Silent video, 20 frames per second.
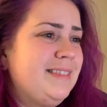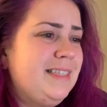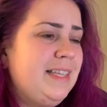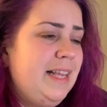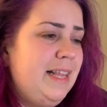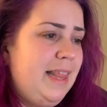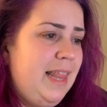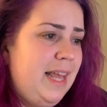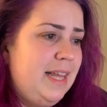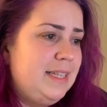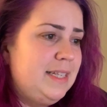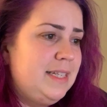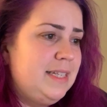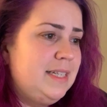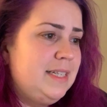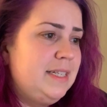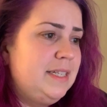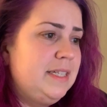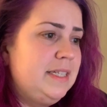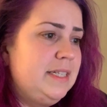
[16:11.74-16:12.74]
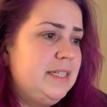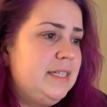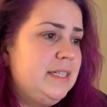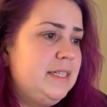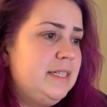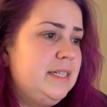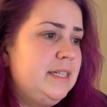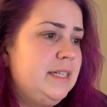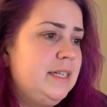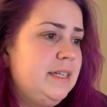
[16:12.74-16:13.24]

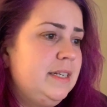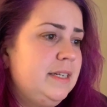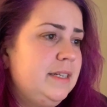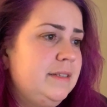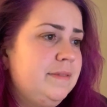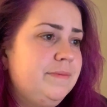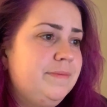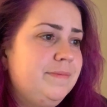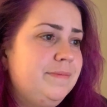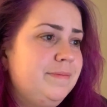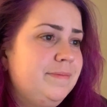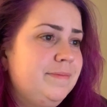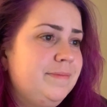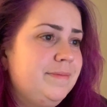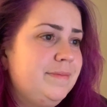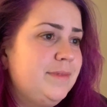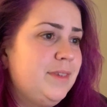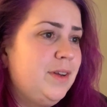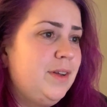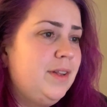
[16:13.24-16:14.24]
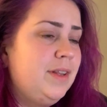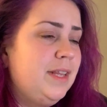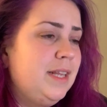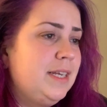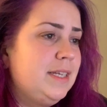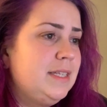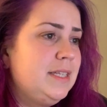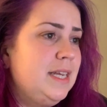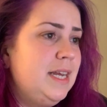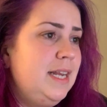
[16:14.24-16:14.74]
that's all
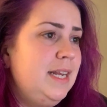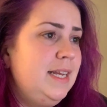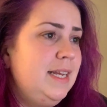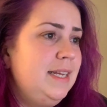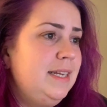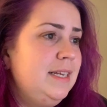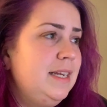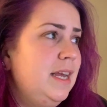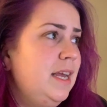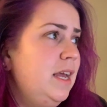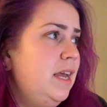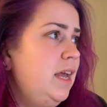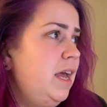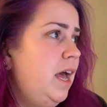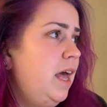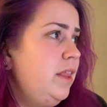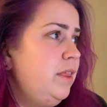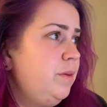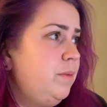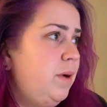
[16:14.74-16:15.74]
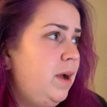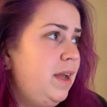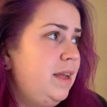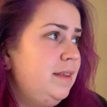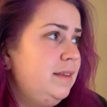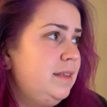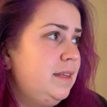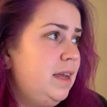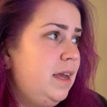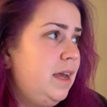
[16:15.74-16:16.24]
exciting.
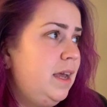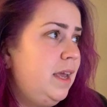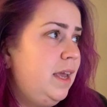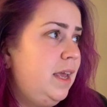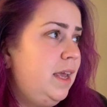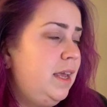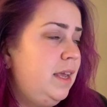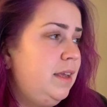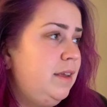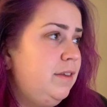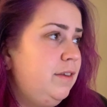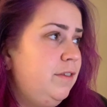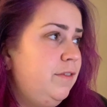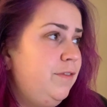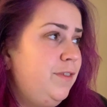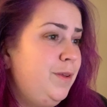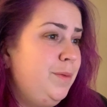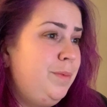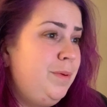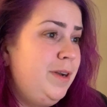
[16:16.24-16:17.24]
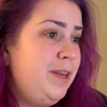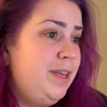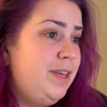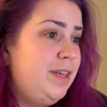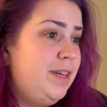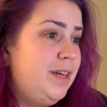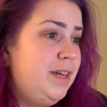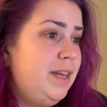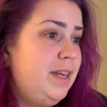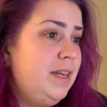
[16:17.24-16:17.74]
Otherwise, I feel pretty
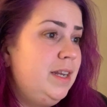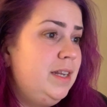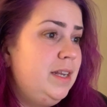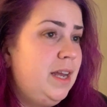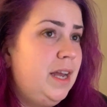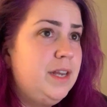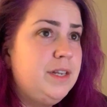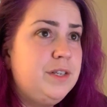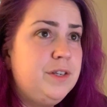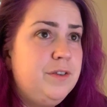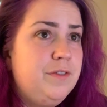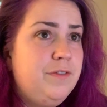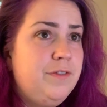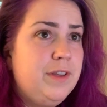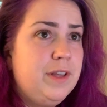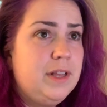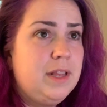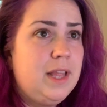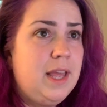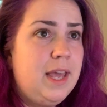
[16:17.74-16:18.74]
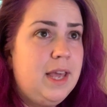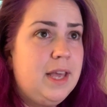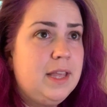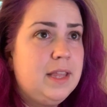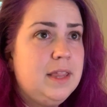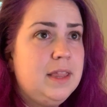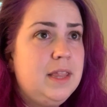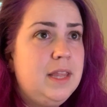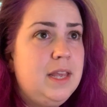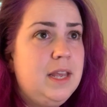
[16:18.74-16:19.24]
good. I do feel like
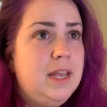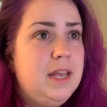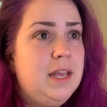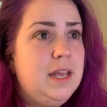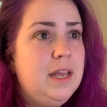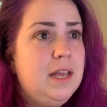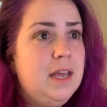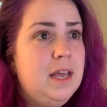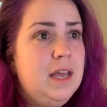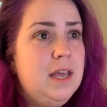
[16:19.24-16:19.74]
the